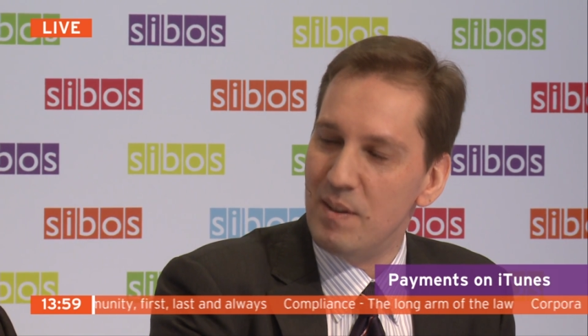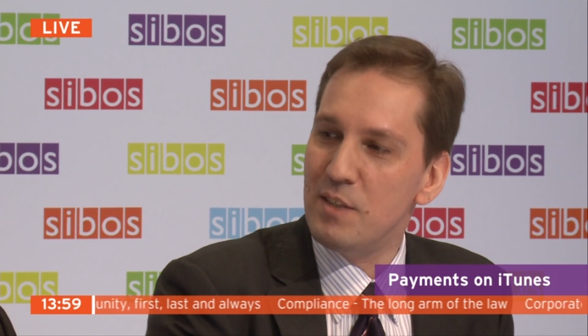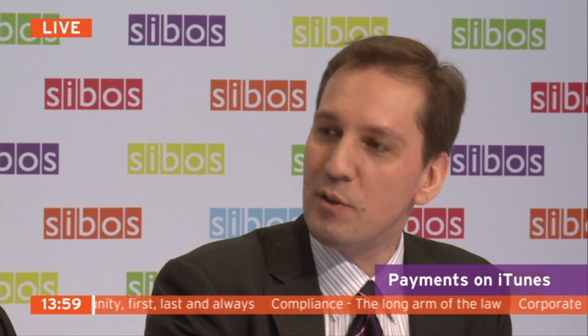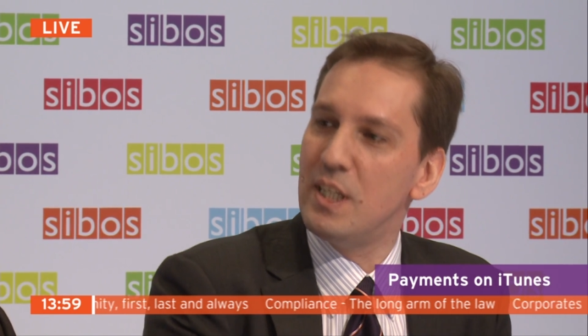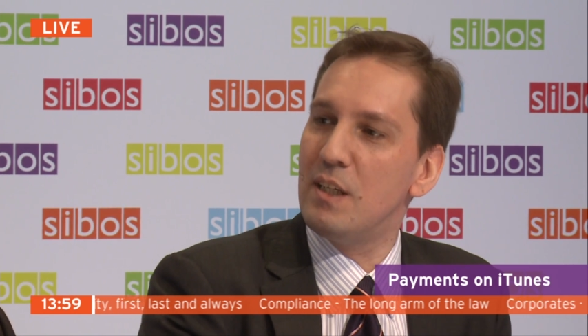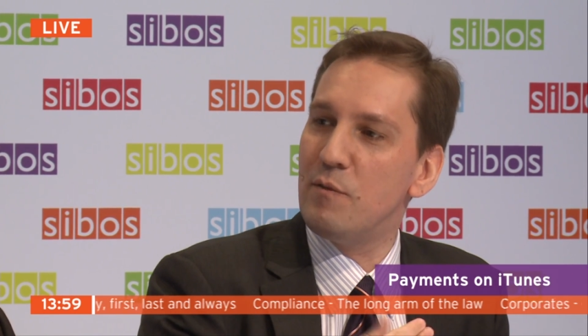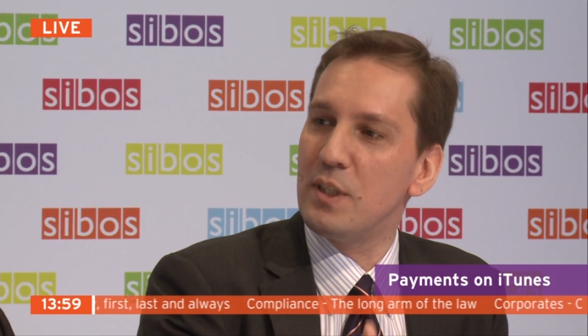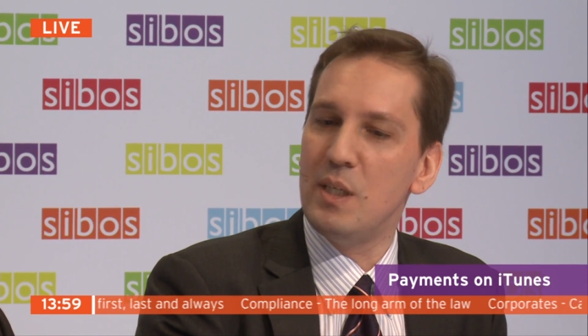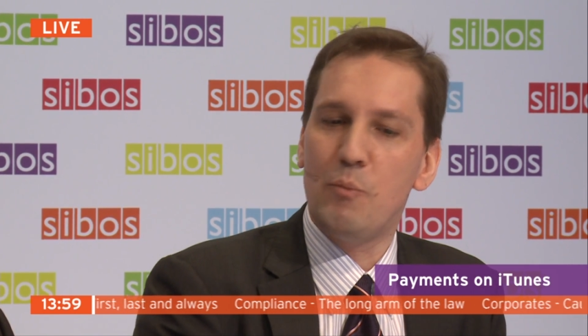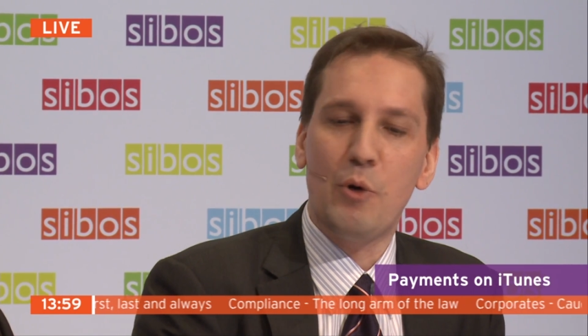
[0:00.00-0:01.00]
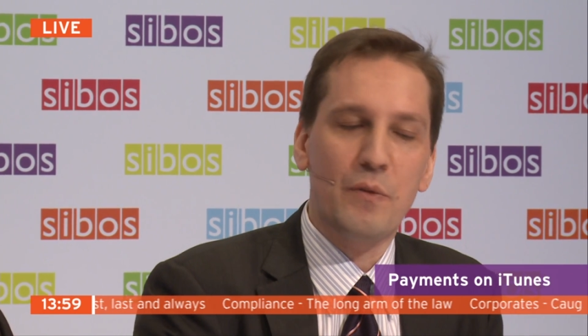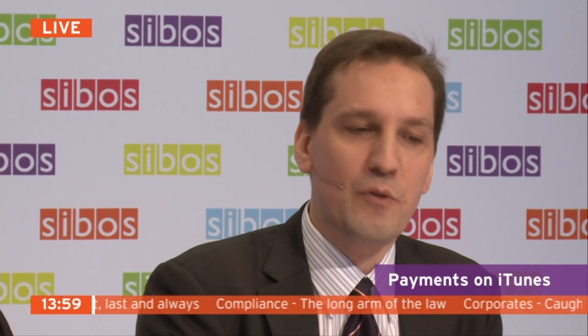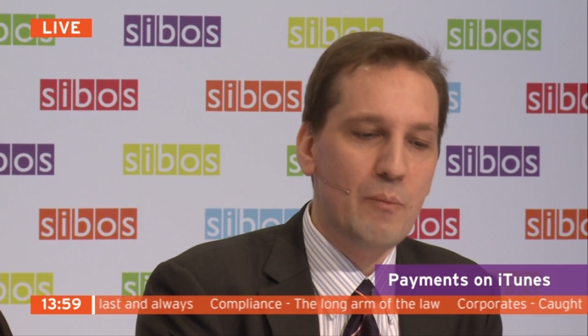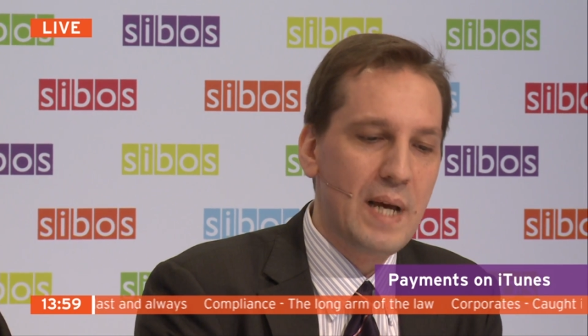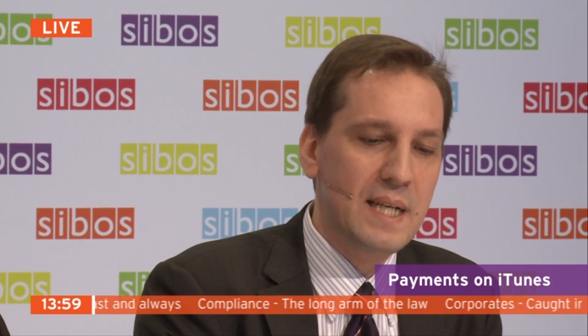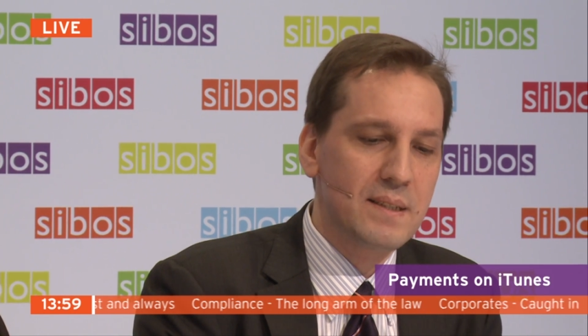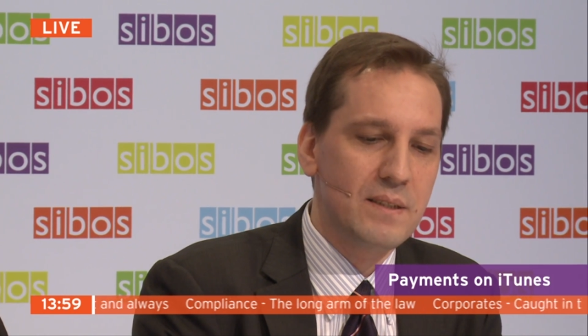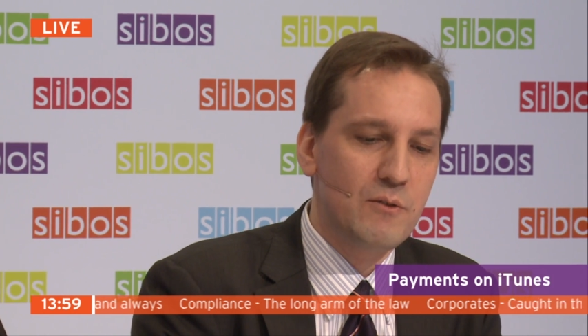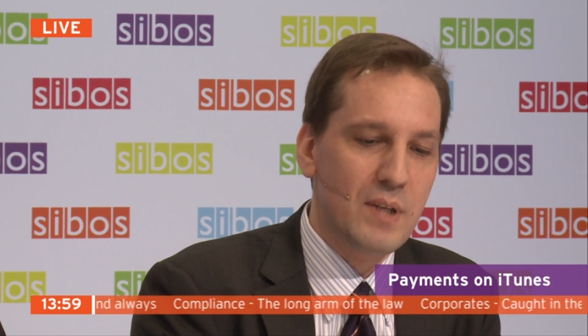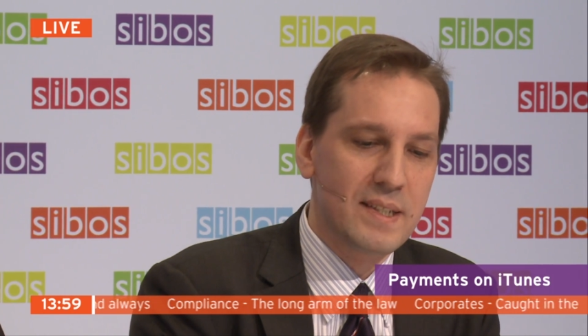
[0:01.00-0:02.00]
You see, the key, the key point for
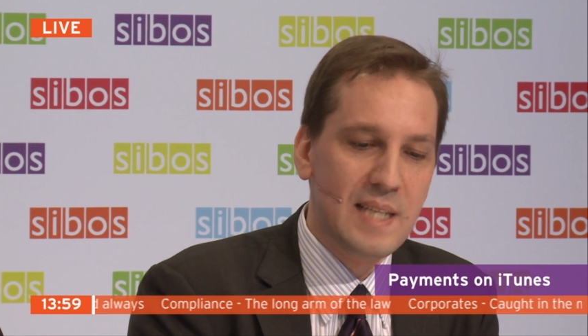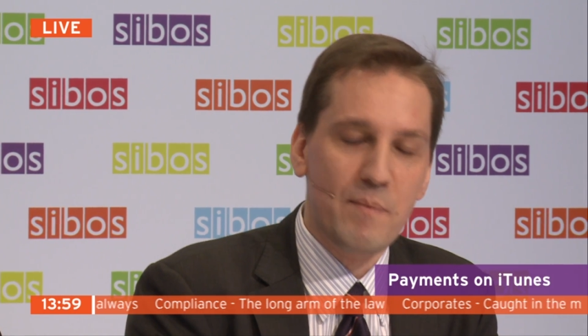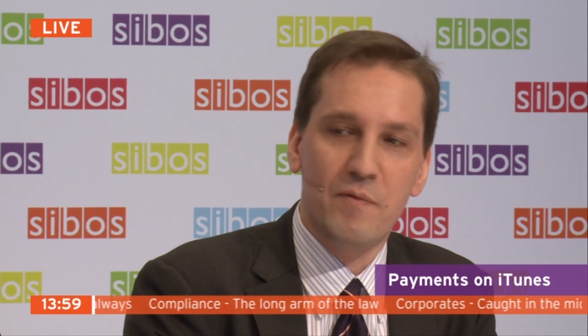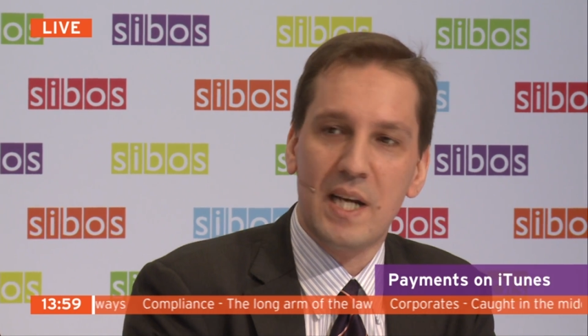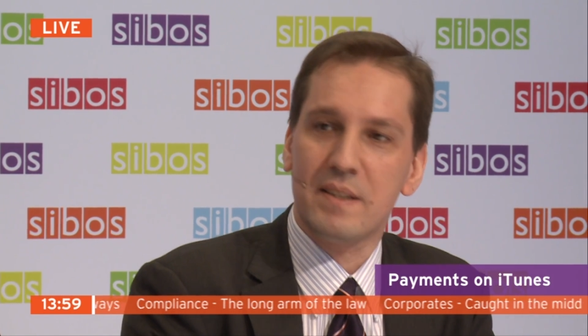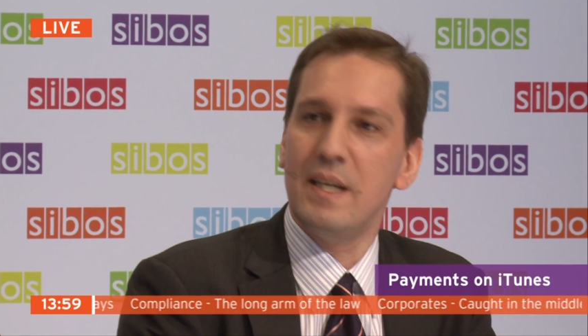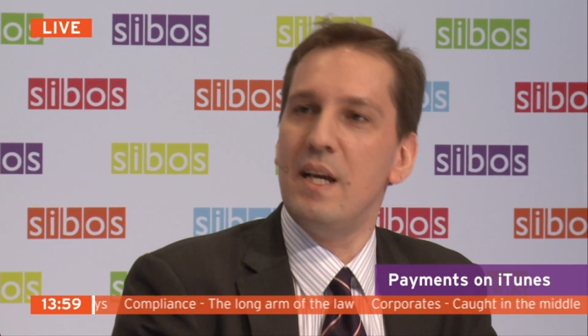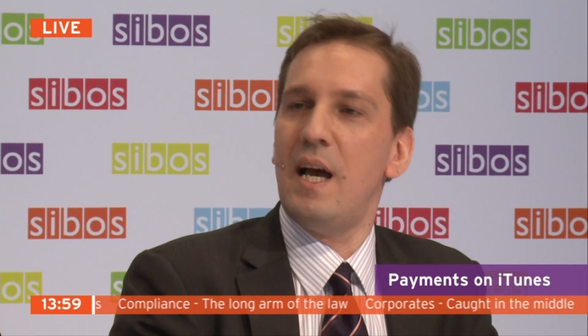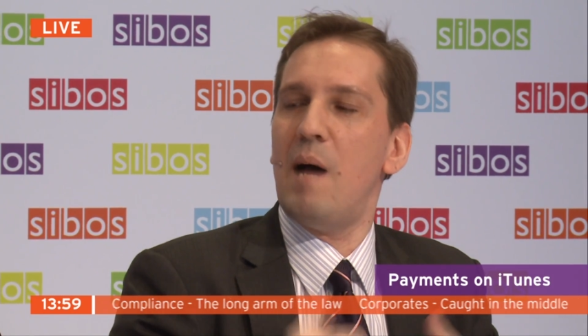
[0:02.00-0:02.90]
banks is to accept that